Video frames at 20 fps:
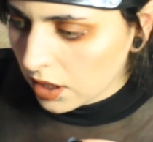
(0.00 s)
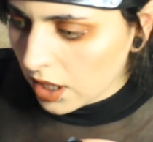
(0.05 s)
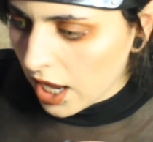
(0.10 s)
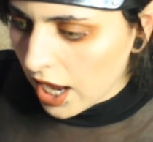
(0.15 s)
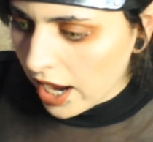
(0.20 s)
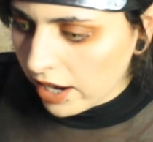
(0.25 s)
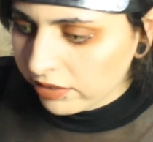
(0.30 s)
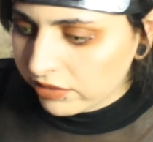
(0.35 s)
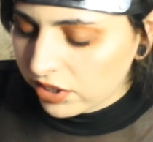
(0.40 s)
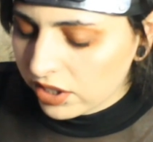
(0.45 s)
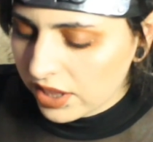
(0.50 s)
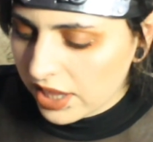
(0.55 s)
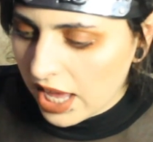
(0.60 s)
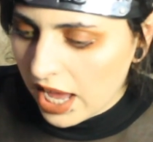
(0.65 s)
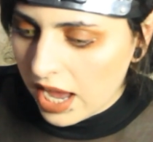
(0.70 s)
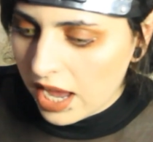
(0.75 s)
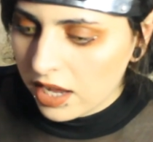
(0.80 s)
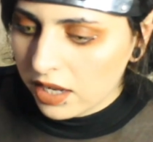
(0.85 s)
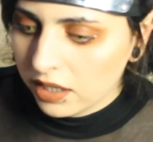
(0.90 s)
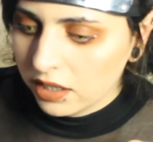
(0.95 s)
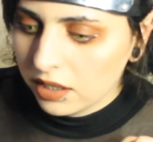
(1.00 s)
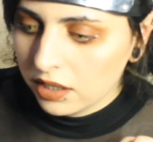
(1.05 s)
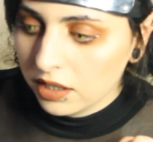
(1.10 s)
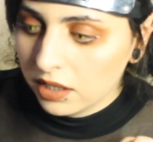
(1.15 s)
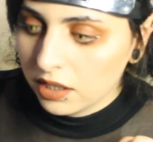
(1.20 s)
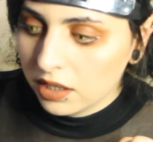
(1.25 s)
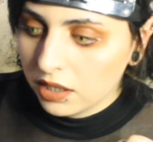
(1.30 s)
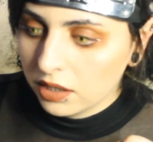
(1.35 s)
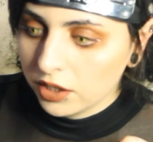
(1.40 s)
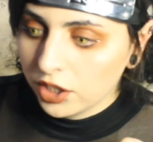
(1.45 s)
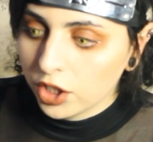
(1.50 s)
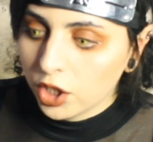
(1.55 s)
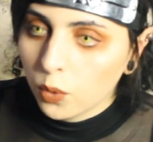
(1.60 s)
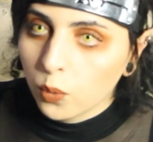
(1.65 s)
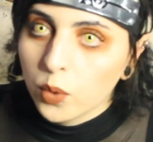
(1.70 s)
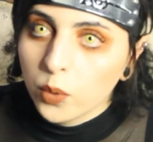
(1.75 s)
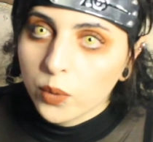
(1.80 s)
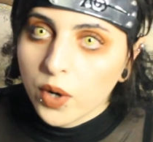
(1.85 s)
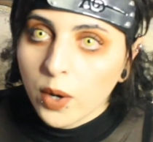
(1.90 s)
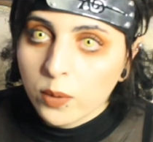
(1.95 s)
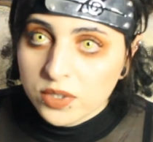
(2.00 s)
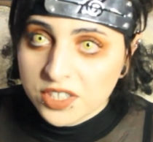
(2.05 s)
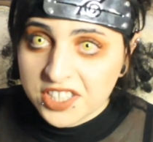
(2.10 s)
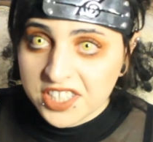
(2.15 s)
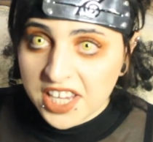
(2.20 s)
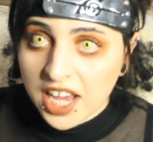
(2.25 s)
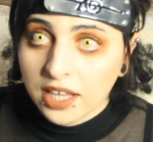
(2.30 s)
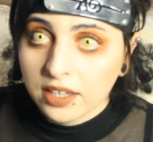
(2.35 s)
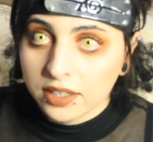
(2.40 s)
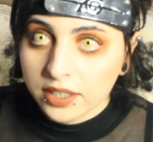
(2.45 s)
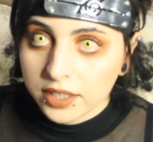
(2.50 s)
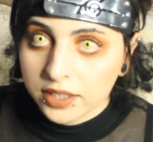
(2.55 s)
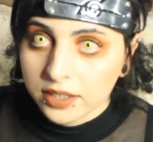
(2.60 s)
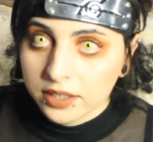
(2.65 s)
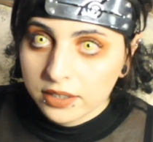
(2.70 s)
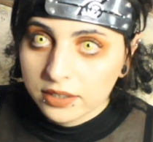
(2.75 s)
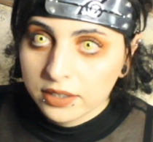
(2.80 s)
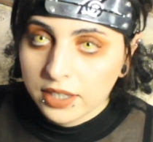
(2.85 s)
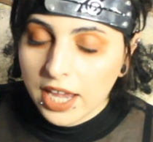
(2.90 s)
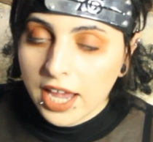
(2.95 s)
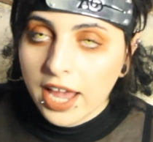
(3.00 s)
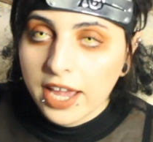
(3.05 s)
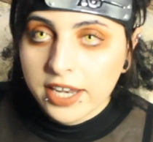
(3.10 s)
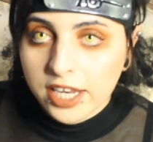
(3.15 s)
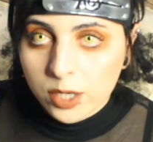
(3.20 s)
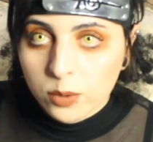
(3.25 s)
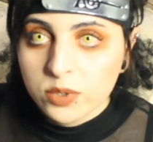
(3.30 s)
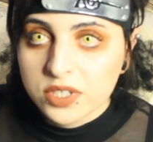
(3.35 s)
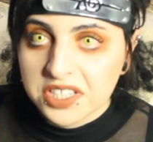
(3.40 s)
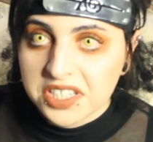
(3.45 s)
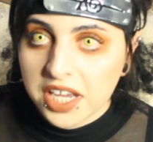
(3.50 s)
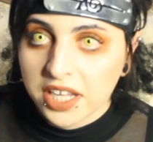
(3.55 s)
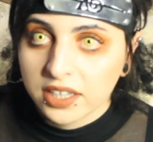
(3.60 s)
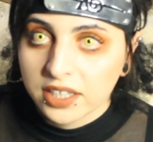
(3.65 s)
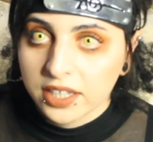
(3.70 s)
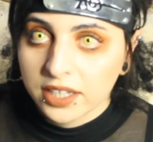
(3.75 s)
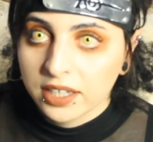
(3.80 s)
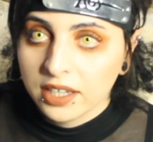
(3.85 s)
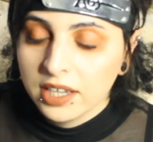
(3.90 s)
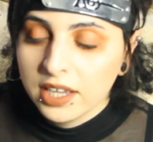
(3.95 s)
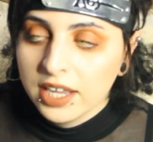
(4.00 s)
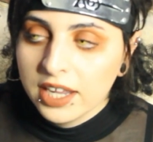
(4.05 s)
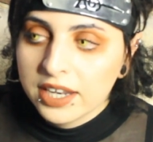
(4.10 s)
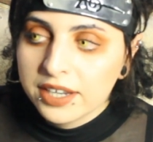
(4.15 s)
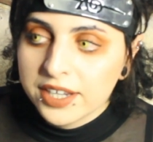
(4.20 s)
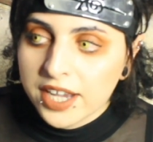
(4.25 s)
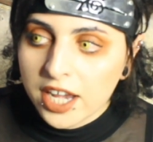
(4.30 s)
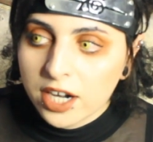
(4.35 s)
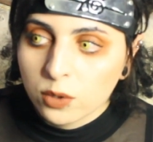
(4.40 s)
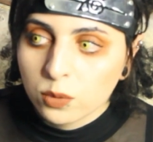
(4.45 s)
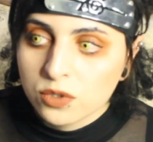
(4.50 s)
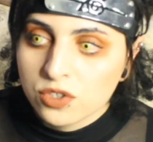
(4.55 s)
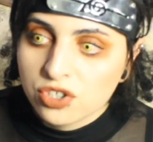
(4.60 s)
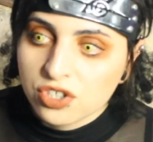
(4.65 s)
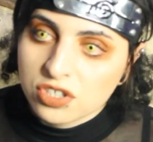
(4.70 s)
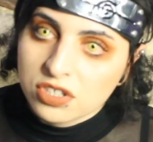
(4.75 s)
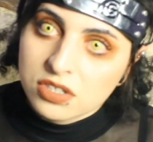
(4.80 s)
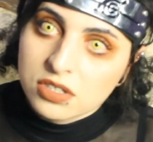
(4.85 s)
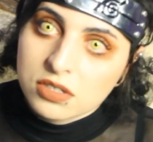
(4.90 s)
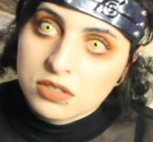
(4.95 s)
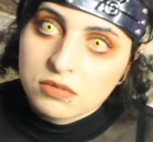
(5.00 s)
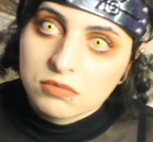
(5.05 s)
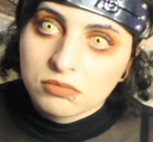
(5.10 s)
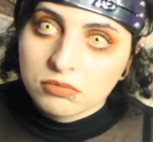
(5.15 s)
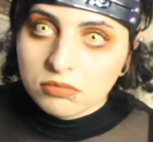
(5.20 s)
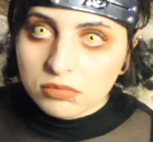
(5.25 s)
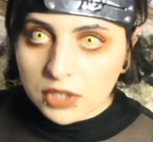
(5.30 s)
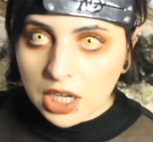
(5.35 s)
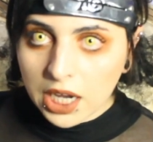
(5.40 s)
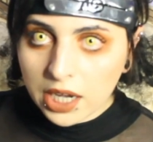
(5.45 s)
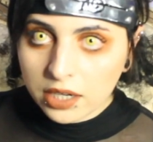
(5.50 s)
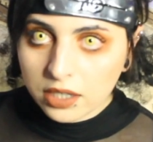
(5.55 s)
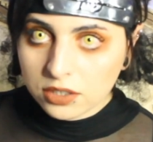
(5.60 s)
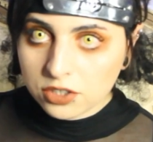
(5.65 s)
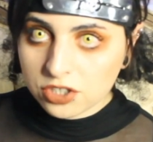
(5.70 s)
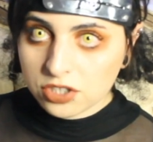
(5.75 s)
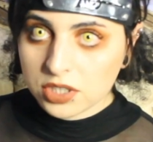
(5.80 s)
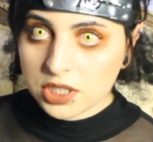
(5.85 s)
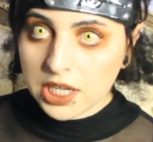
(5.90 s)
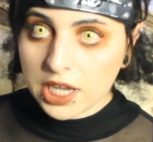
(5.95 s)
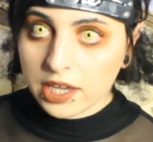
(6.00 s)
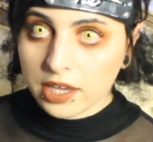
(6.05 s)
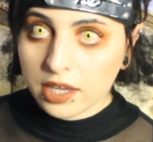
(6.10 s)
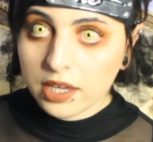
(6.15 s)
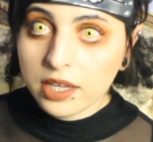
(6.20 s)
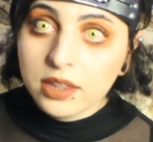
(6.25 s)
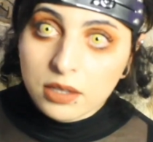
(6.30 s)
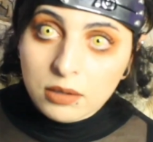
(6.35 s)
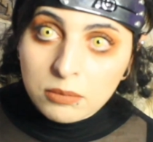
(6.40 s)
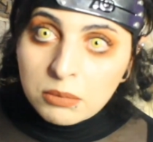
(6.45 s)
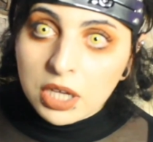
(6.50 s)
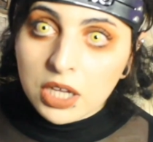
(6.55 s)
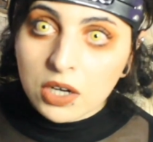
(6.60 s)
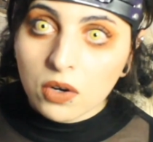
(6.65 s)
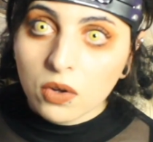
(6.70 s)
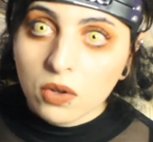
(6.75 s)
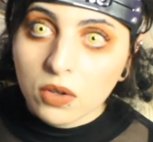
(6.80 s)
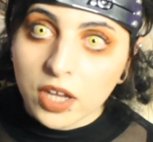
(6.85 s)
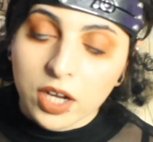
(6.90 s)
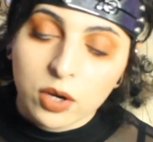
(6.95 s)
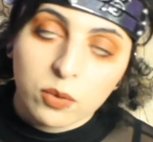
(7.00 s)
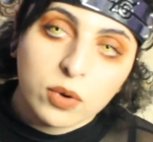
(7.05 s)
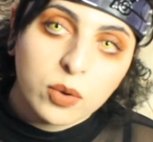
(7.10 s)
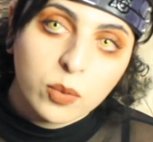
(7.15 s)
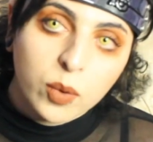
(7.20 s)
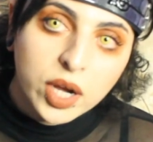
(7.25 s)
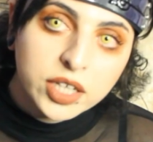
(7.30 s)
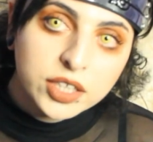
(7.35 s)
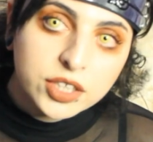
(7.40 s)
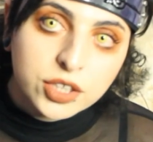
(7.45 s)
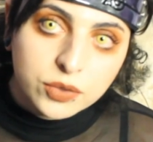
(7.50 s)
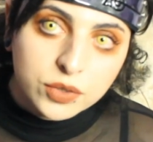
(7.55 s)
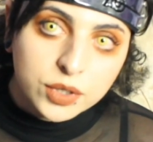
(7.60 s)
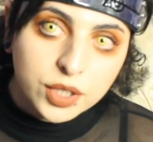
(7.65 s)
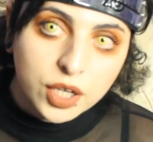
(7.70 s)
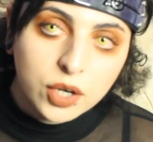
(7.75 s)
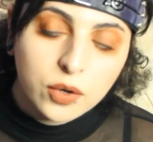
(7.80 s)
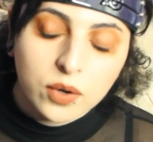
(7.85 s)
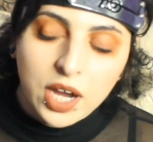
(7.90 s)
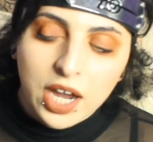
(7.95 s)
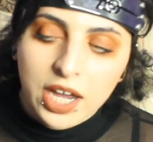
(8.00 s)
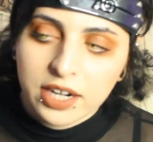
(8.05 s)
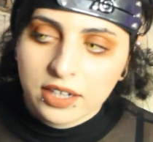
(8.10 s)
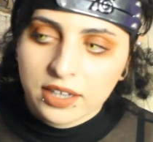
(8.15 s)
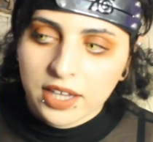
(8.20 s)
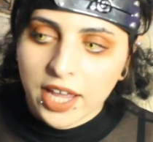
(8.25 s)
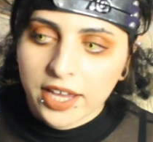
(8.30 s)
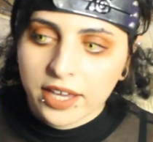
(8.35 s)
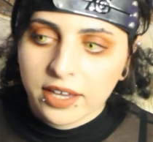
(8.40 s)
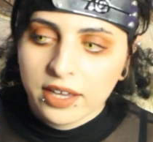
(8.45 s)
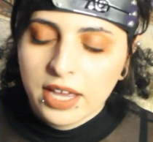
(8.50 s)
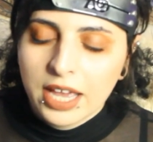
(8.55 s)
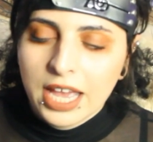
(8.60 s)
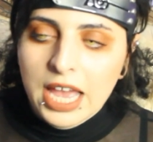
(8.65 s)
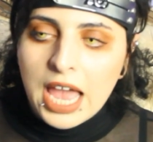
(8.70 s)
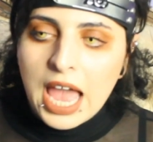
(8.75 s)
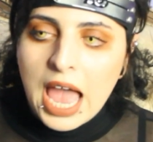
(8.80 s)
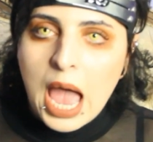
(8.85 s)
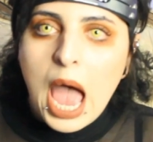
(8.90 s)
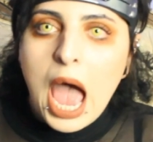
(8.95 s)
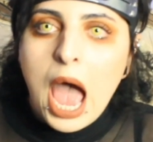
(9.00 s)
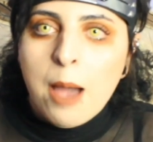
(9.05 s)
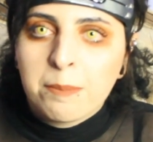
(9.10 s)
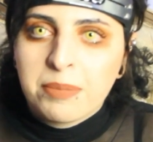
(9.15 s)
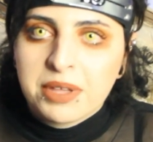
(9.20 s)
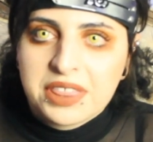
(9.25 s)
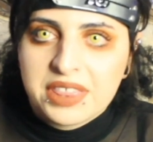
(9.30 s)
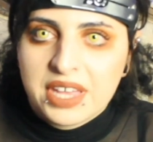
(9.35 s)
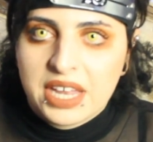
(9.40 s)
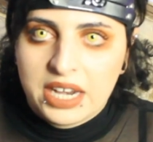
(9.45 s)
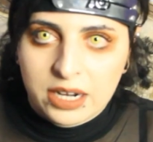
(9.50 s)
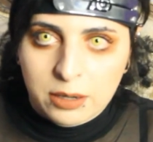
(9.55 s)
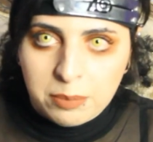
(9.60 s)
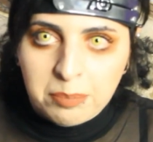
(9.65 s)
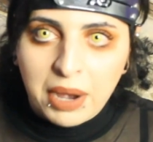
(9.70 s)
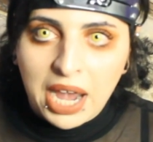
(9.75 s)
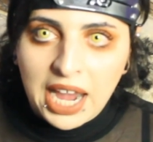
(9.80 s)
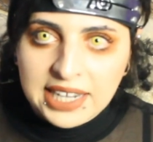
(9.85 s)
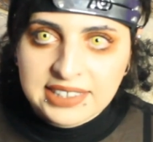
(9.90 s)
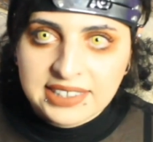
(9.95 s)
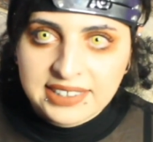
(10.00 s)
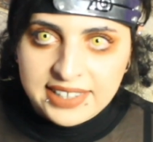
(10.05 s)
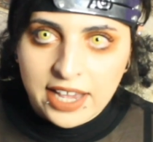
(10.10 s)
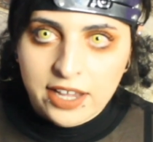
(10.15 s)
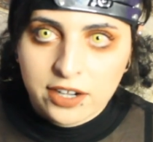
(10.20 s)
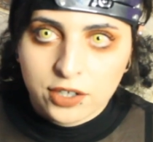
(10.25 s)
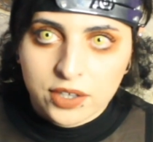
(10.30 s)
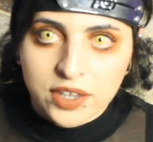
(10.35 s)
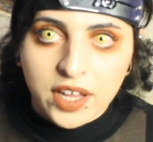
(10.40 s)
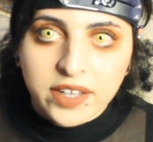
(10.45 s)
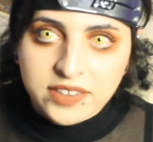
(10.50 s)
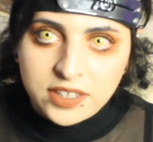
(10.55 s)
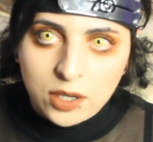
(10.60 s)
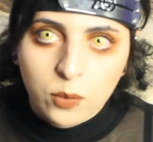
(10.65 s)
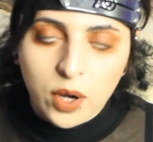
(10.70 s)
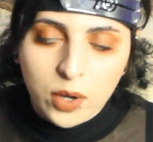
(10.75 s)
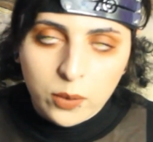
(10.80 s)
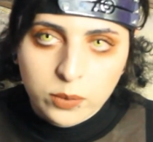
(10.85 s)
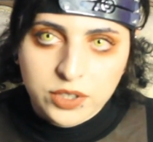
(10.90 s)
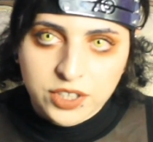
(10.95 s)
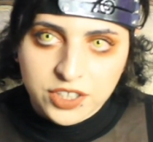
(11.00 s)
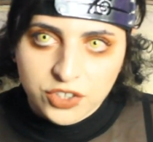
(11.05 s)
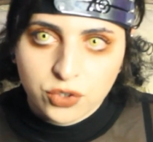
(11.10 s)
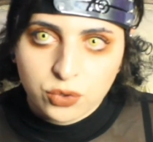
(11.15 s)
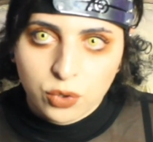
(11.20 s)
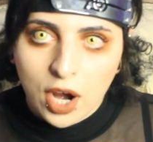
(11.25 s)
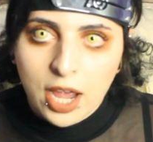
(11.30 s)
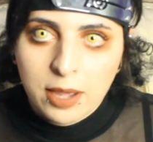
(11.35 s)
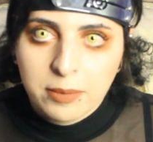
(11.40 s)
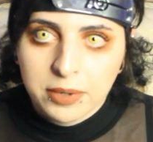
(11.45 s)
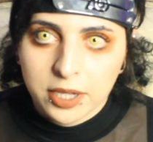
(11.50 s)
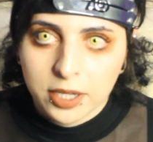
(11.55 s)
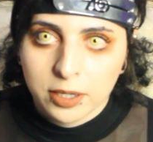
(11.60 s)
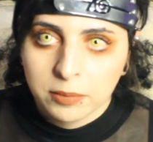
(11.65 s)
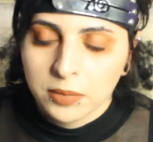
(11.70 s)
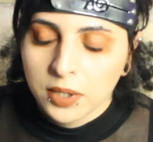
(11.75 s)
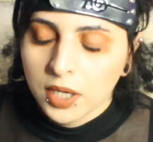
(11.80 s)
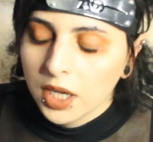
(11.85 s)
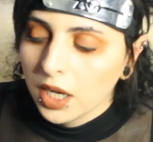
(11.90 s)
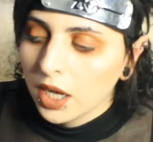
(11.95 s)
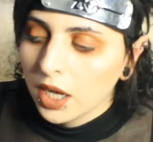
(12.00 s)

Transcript: after that, you know, I was yelling, and he was yelling. Natter was just kind of just like in the middle, like, what do I do? You know, kind of like apathetic bystander. That's how I would describe him.